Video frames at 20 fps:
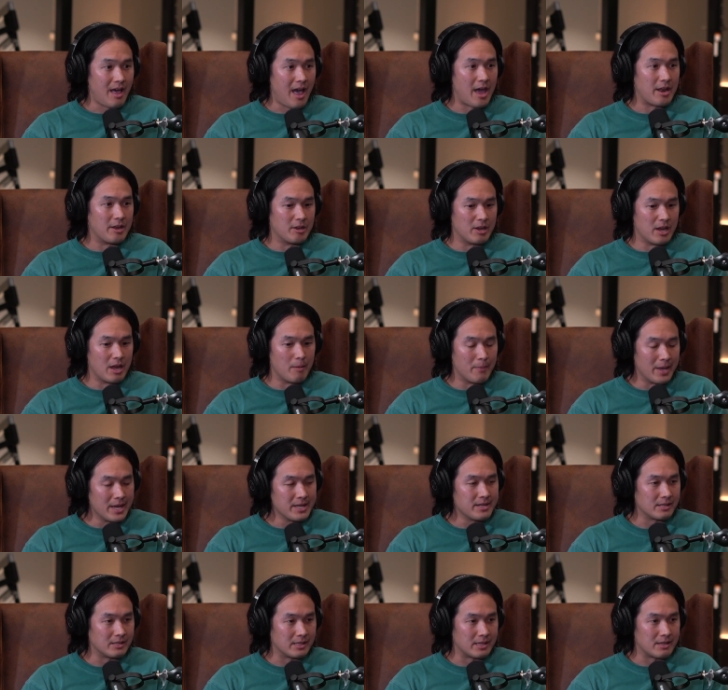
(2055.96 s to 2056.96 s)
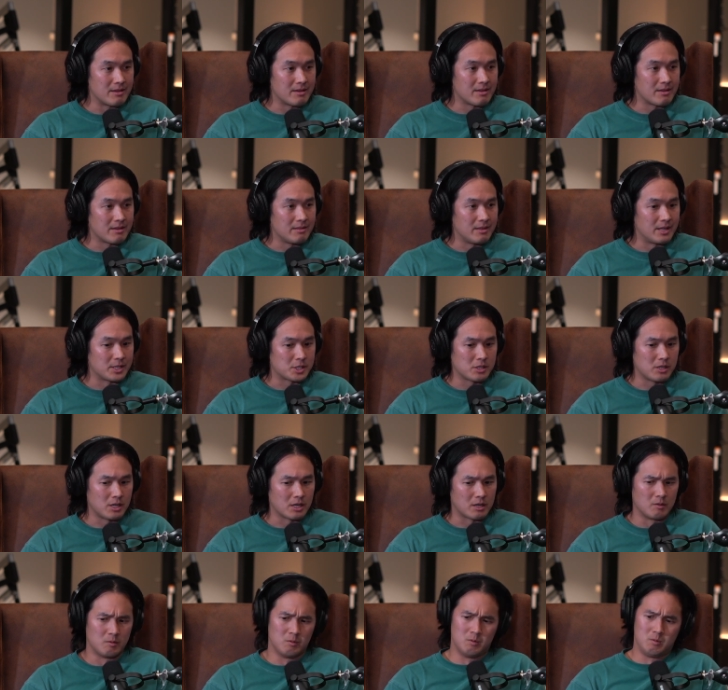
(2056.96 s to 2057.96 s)
And immediately, that's
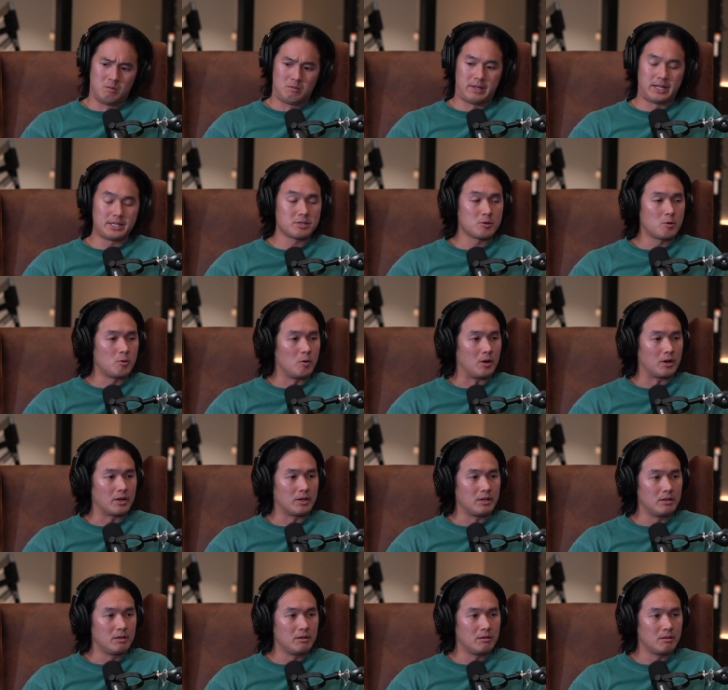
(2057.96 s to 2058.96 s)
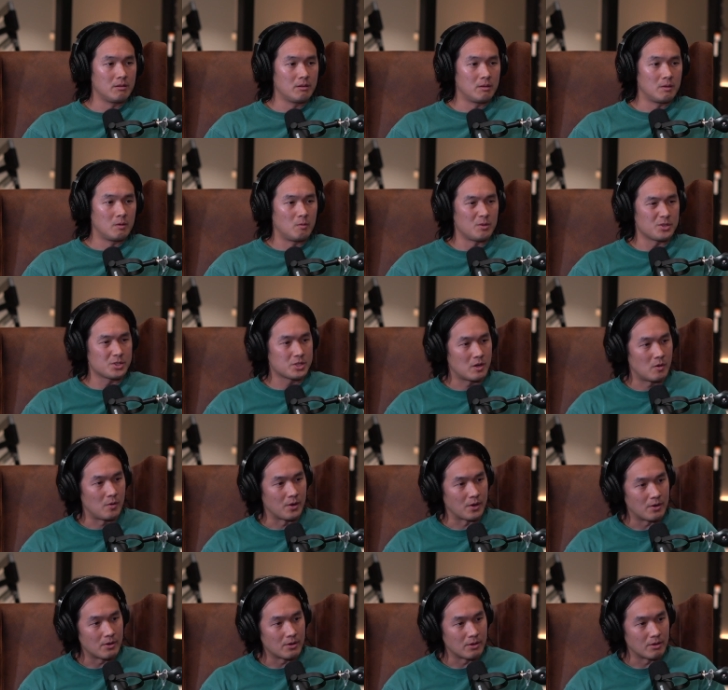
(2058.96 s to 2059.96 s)
quirky. What's
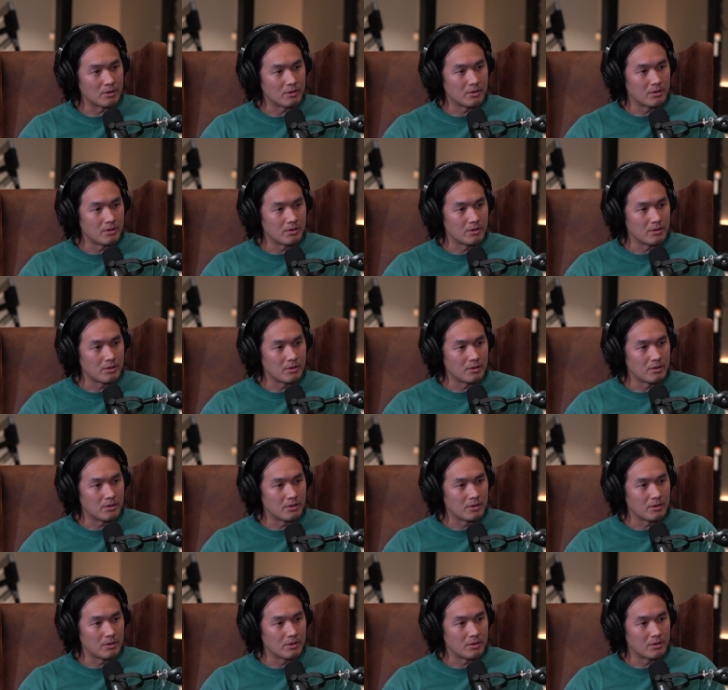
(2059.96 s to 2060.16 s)
going on?